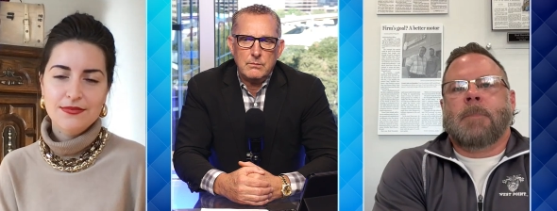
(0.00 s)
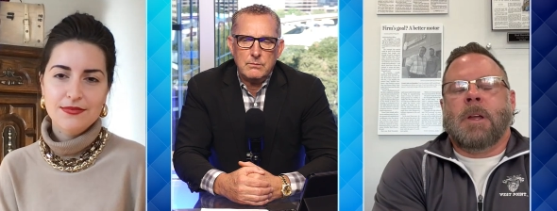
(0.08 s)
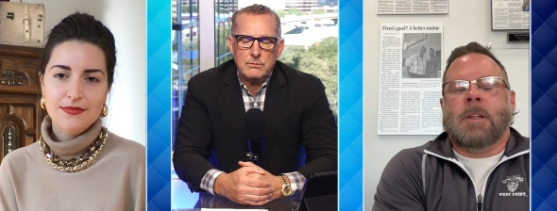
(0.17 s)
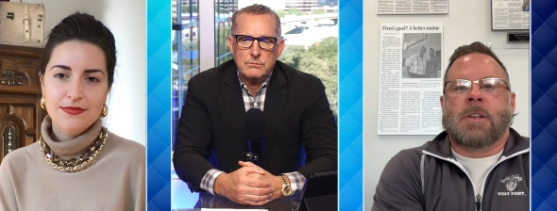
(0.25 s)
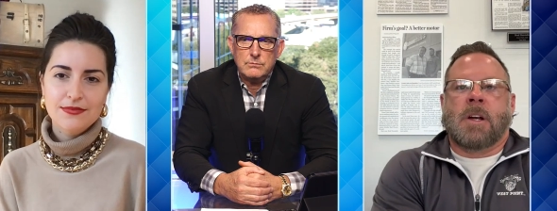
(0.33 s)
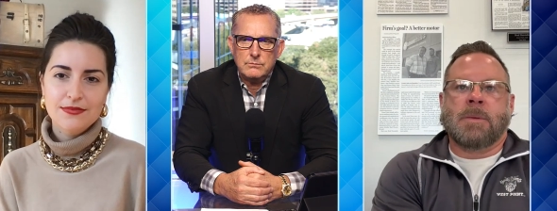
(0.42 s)

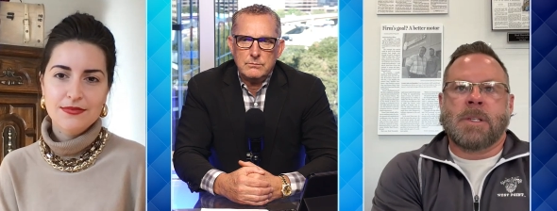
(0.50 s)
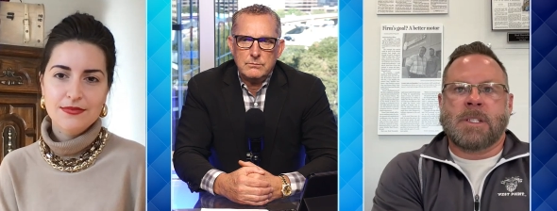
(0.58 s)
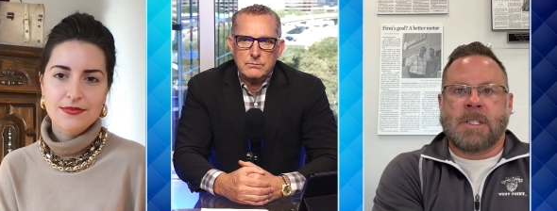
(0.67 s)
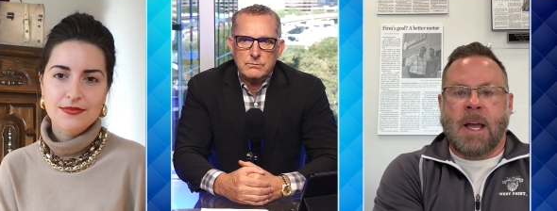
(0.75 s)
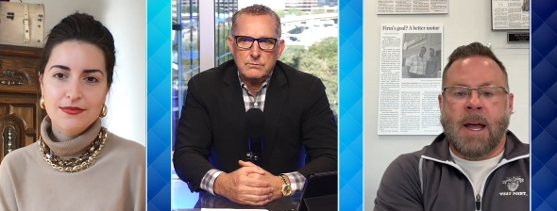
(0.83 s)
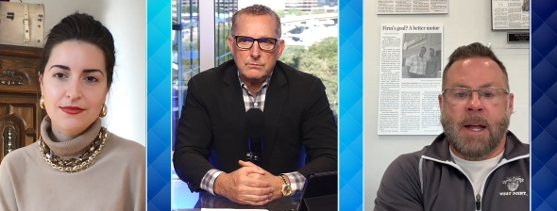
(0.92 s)
Speaker 1: in terms of
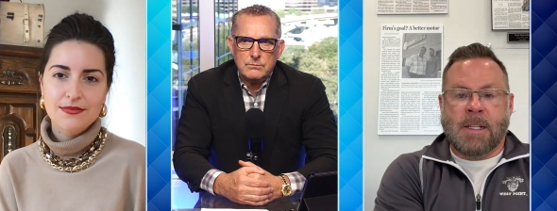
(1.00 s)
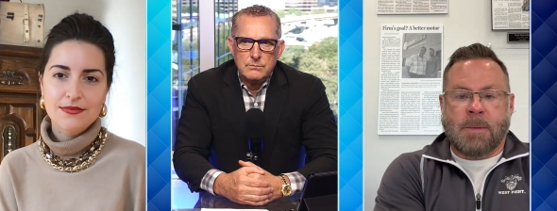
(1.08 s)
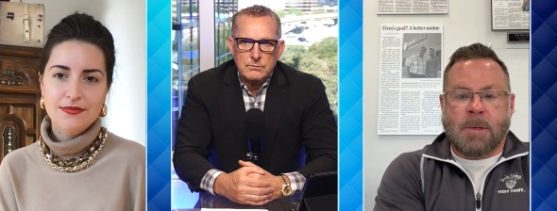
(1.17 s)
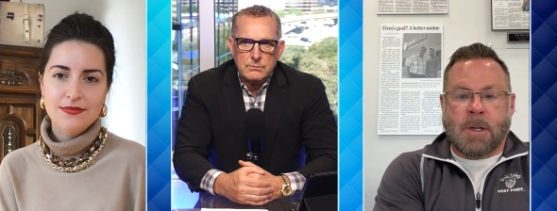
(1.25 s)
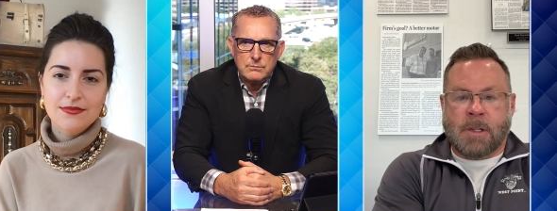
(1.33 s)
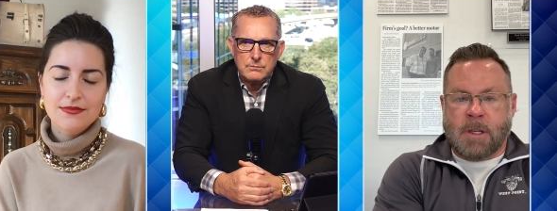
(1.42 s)
signs, I
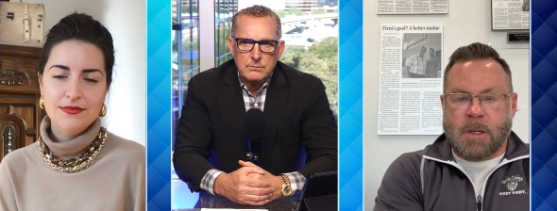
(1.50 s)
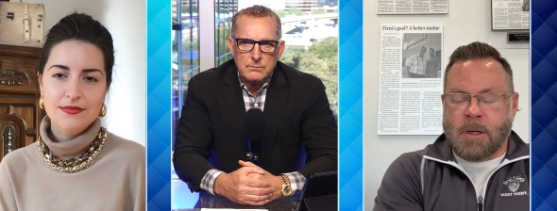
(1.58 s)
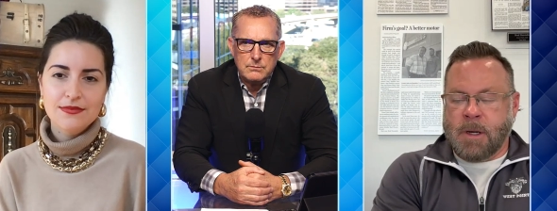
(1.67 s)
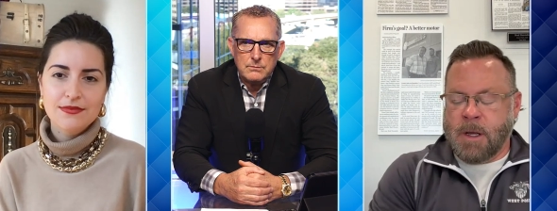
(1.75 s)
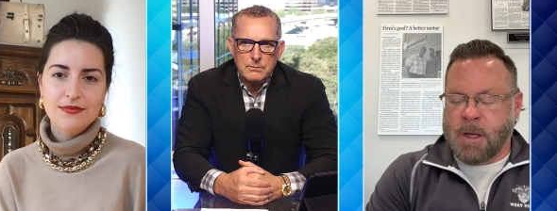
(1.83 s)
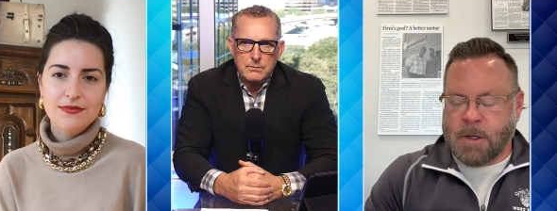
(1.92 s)
mean, look,
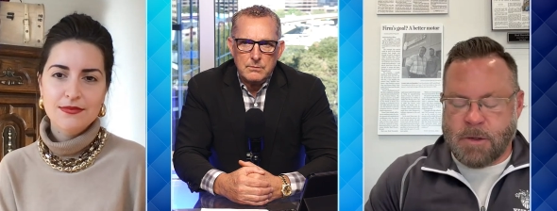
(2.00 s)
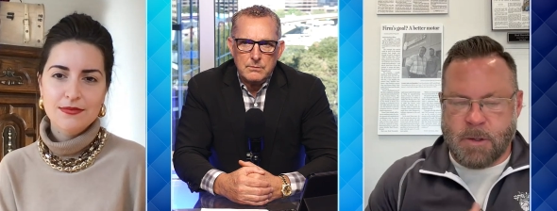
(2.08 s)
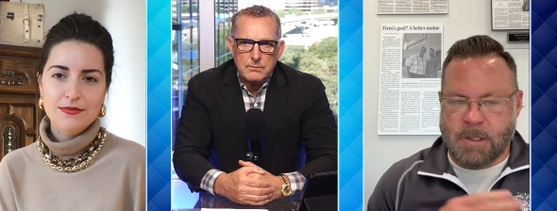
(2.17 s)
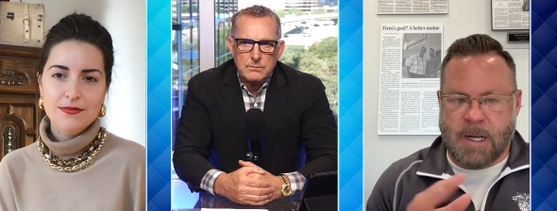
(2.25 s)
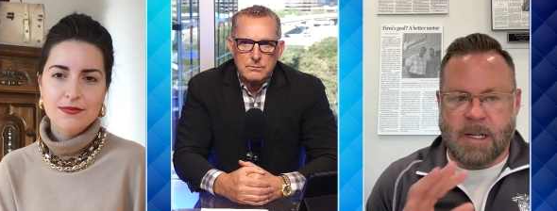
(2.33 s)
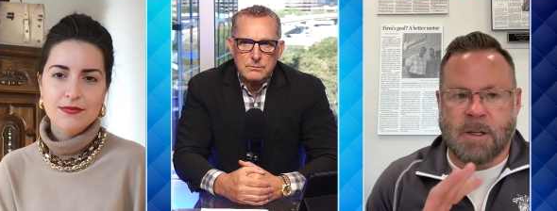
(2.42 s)

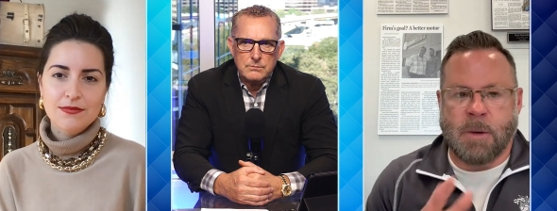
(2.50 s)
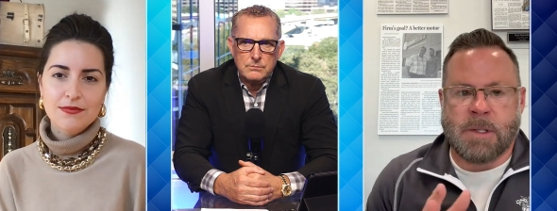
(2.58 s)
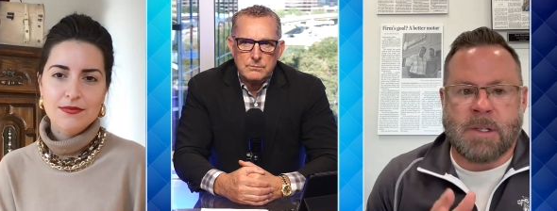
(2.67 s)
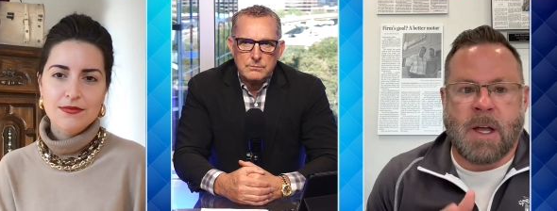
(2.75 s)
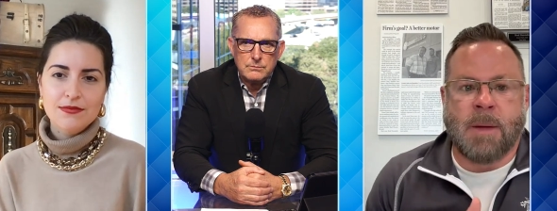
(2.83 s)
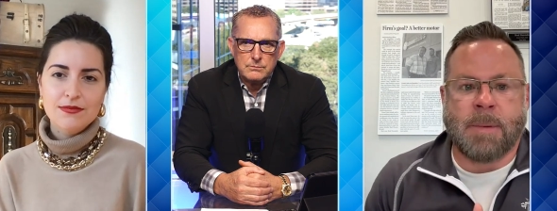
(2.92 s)
suicide's
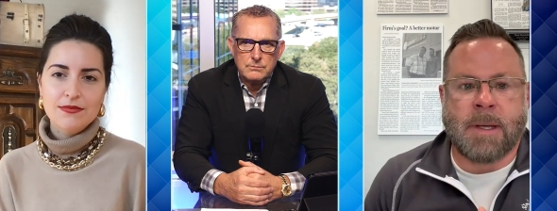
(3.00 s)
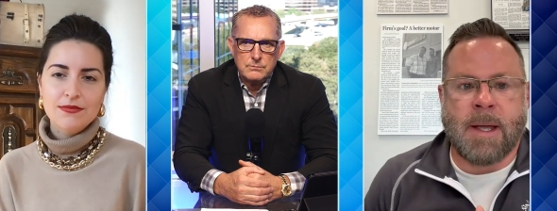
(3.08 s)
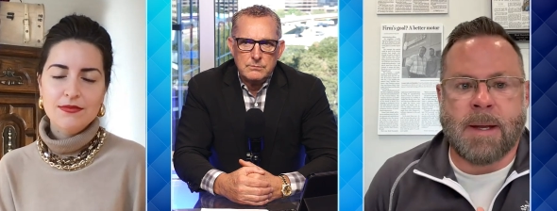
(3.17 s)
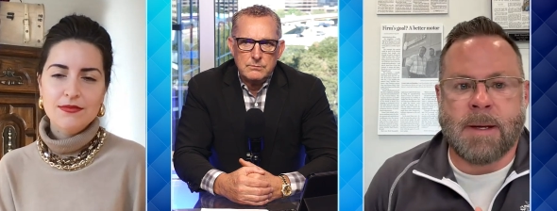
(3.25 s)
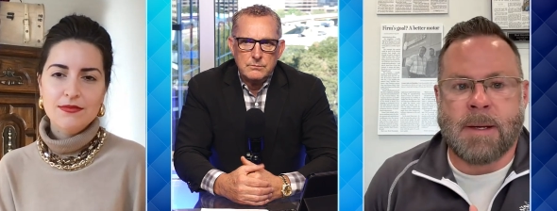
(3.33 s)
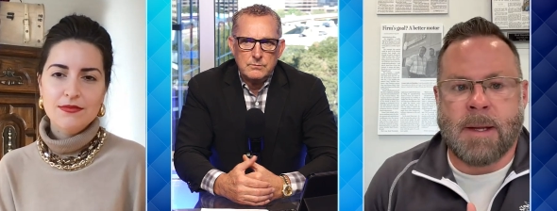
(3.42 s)
always
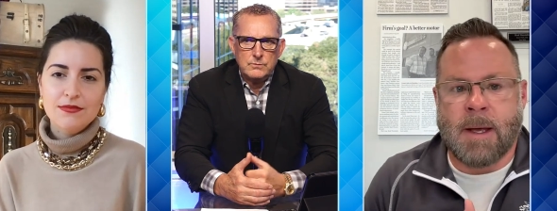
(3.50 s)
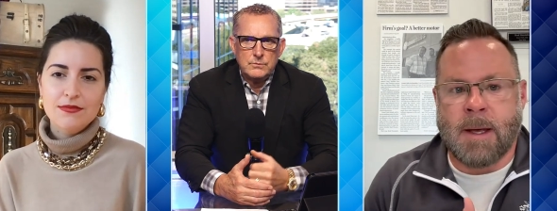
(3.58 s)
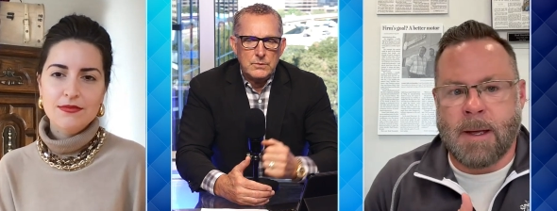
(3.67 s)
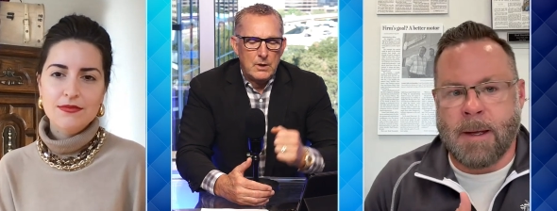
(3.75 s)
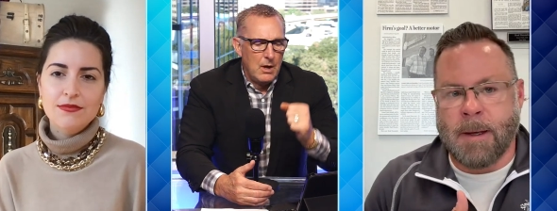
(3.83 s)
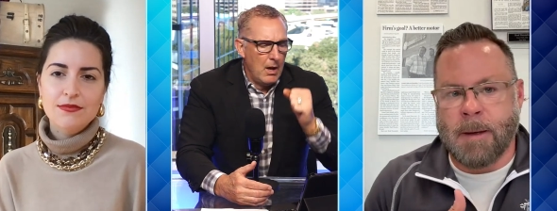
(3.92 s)
complicated.
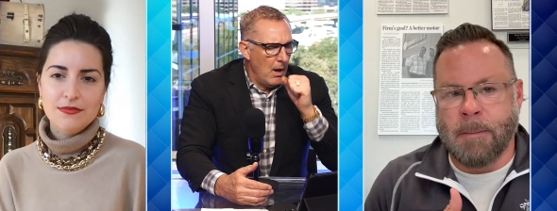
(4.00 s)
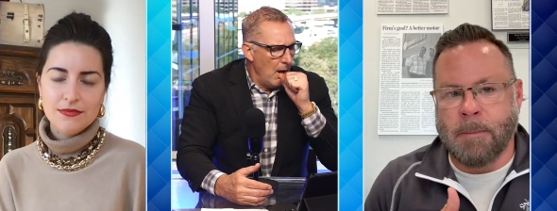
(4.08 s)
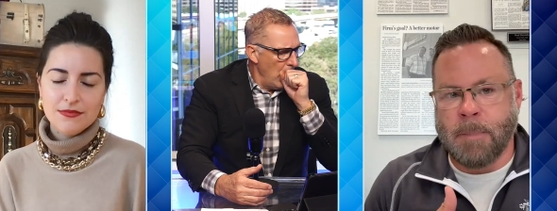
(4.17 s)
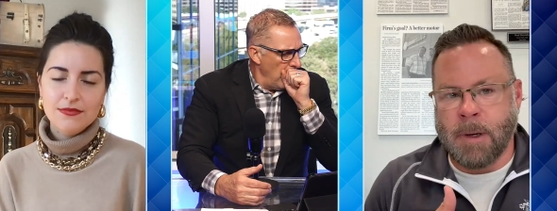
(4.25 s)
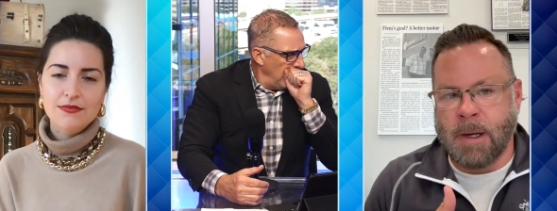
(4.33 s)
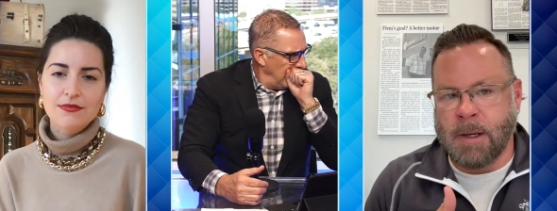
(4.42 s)

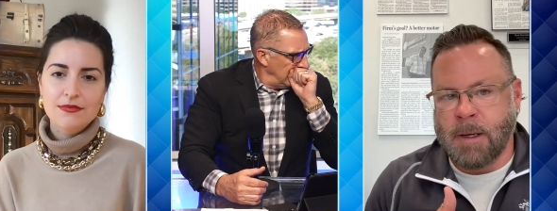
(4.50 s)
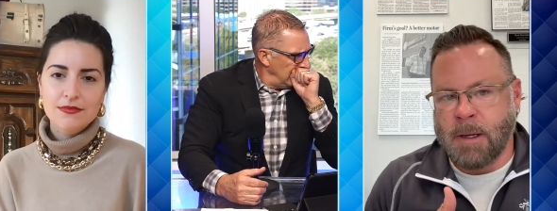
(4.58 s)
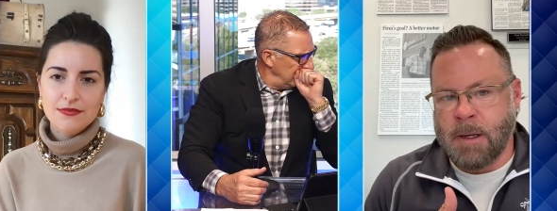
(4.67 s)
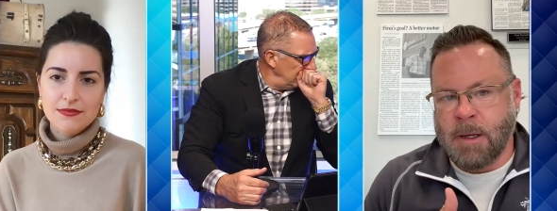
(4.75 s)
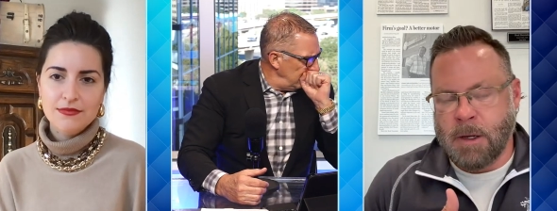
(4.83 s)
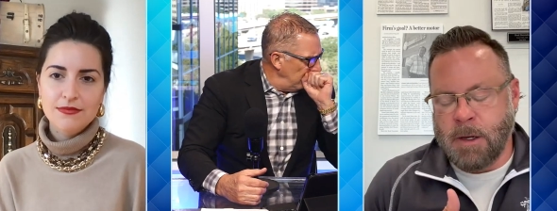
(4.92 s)
But,
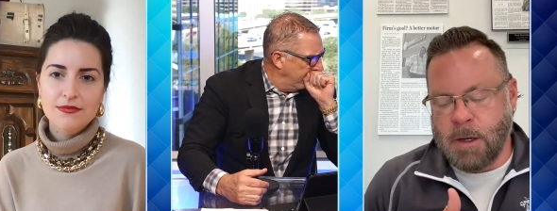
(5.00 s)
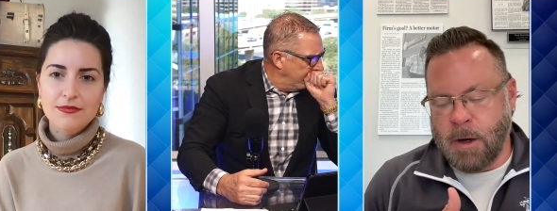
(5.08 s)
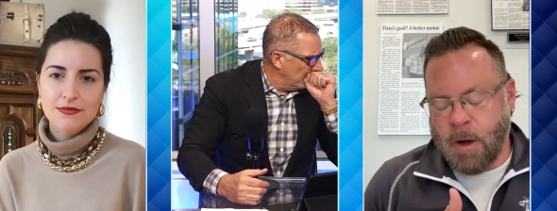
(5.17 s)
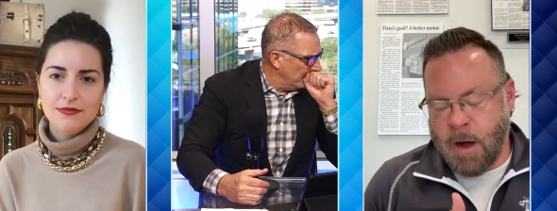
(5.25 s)
you know,